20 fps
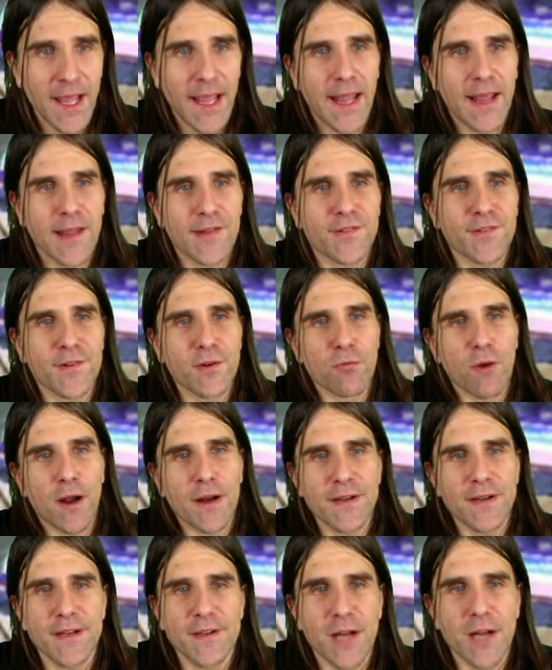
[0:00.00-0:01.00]
As de
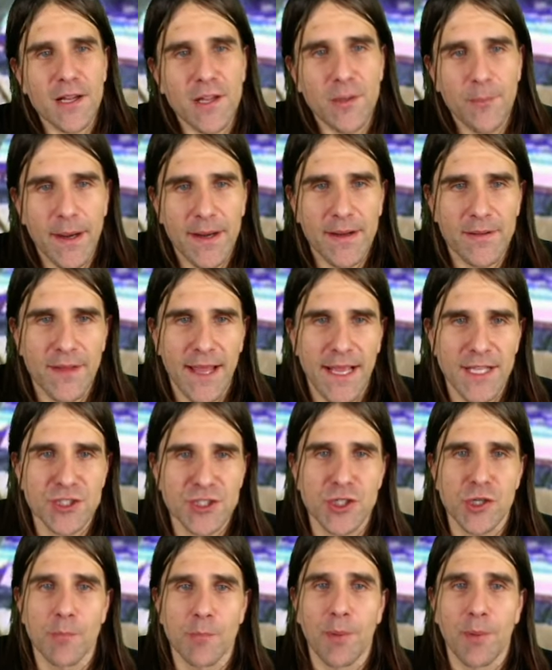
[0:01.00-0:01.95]
Rugy documented last year,